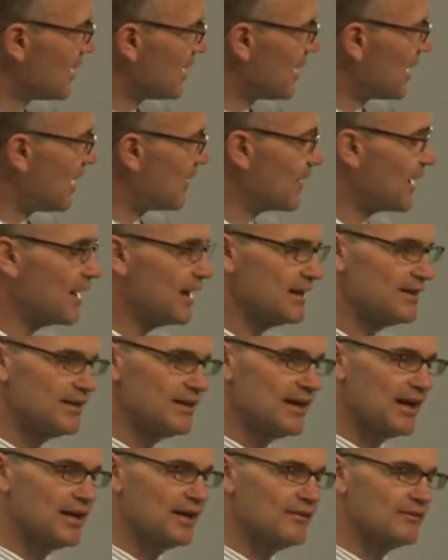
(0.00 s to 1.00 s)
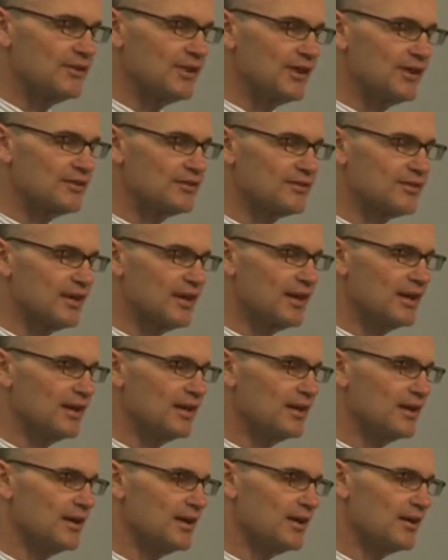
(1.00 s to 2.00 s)
And then at the end of this,
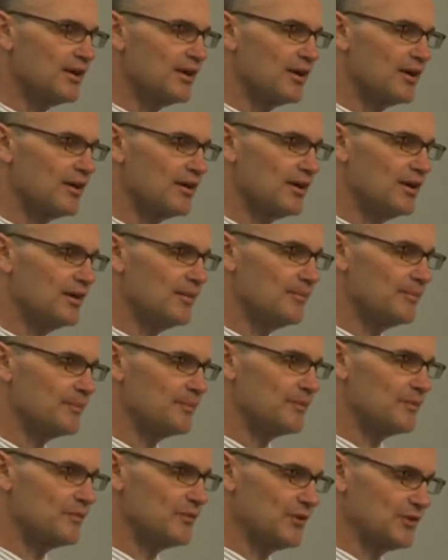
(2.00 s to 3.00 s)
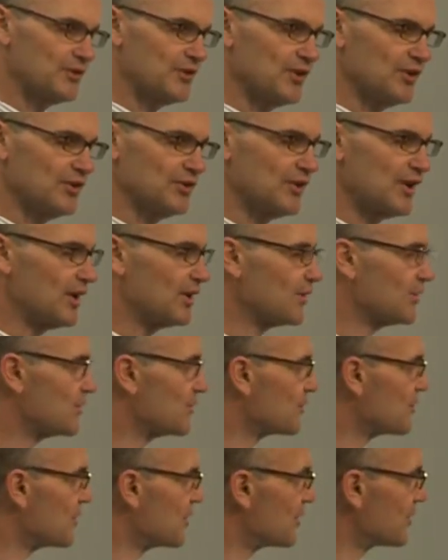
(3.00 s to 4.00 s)
and our
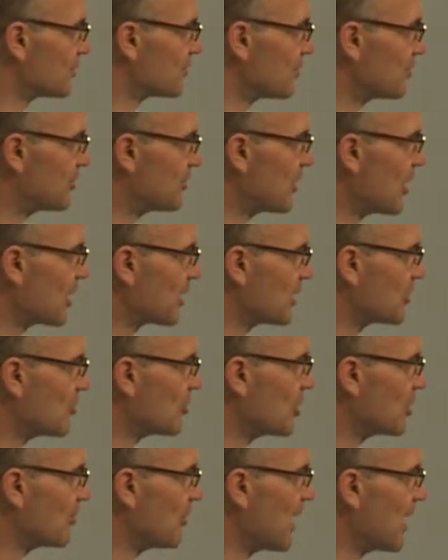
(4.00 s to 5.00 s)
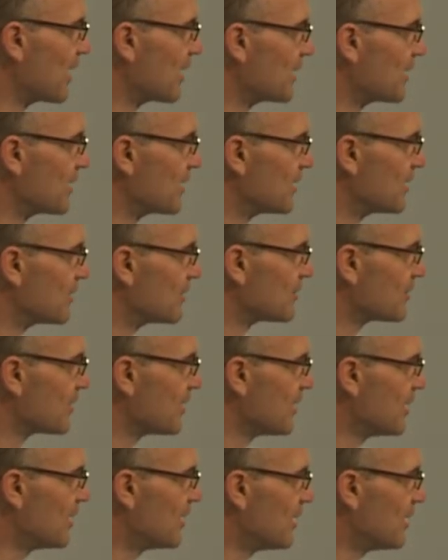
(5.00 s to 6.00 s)
facilitators for this will be talking more about it, is
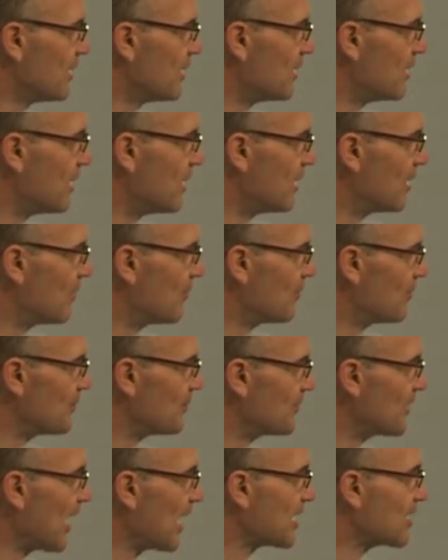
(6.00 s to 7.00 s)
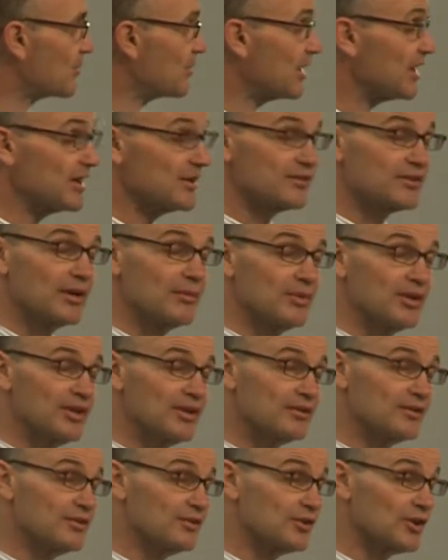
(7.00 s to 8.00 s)
documenting some of
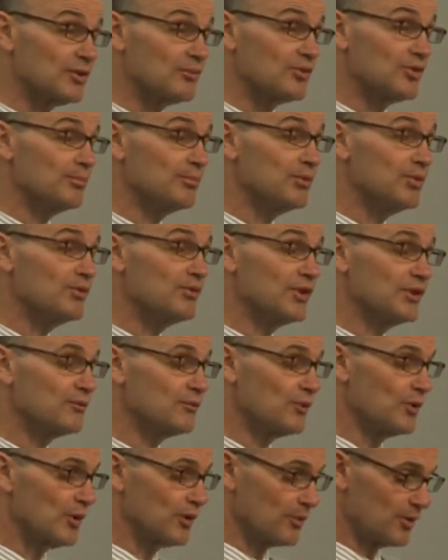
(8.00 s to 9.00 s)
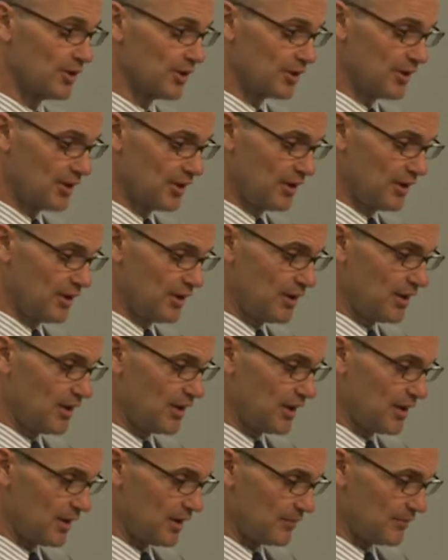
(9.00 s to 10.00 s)
this in terms of moving forward
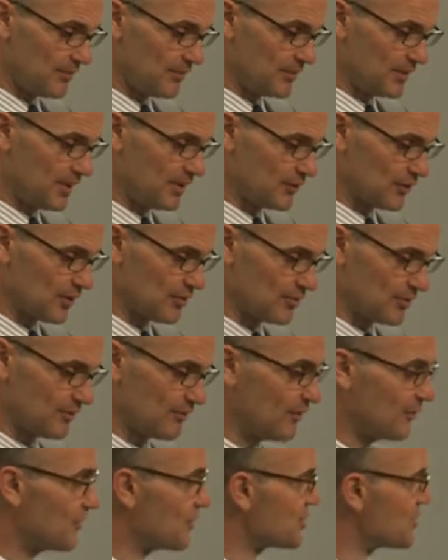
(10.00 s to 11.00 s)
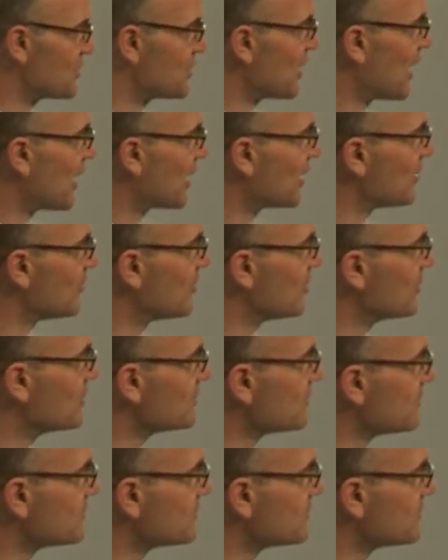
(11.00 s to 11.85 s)
in terms of a vision document.